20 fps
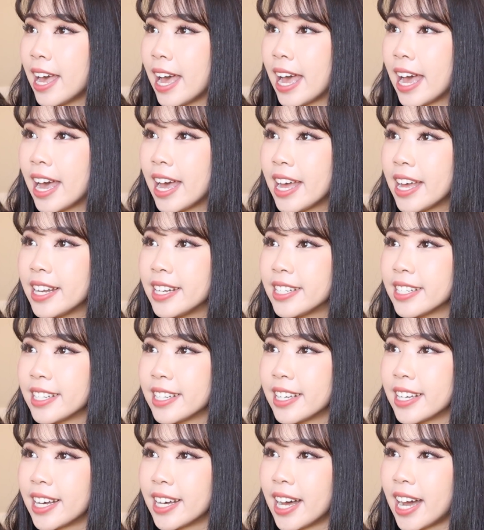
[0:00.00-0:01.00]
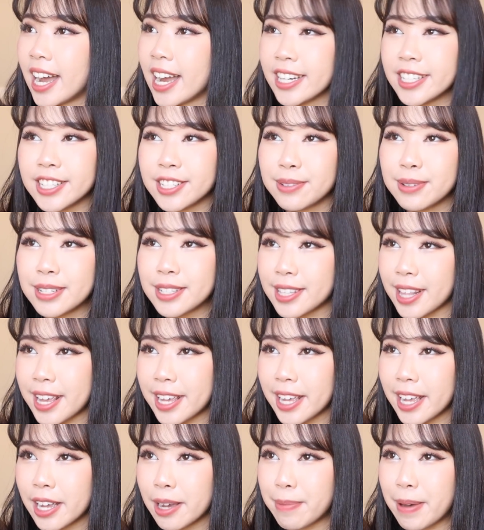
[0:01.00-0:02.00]
And I just was
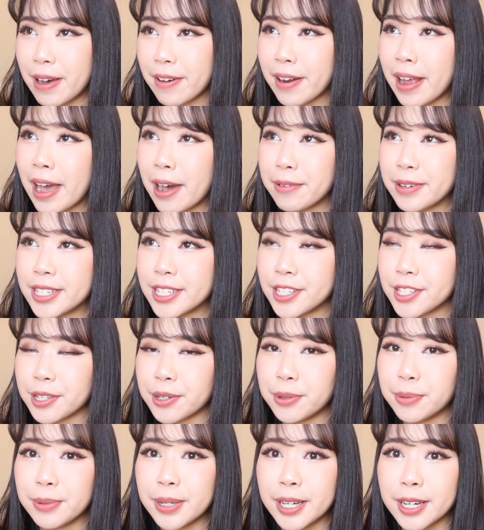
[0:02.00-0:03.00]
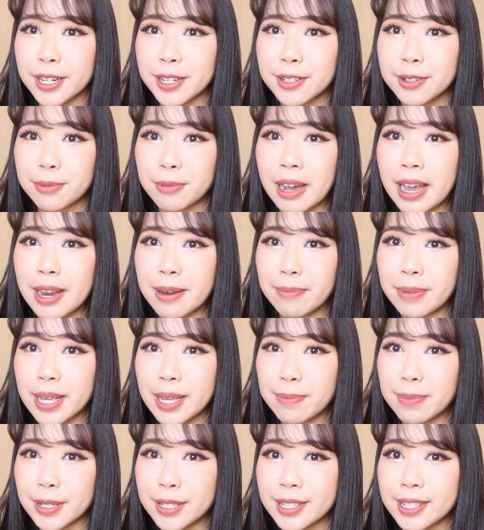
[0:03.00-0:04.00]
thinking about how it's so weird when
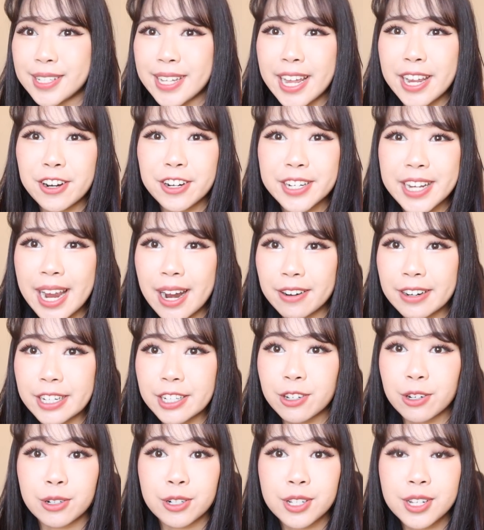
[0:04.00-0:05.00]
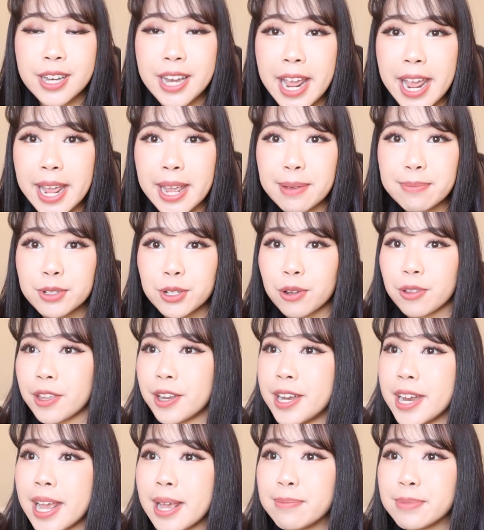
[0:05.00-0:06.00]
people say your characters' names or the
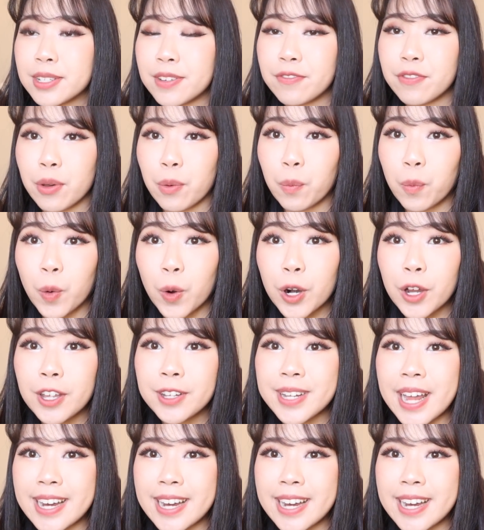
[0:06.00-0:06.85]
names of the world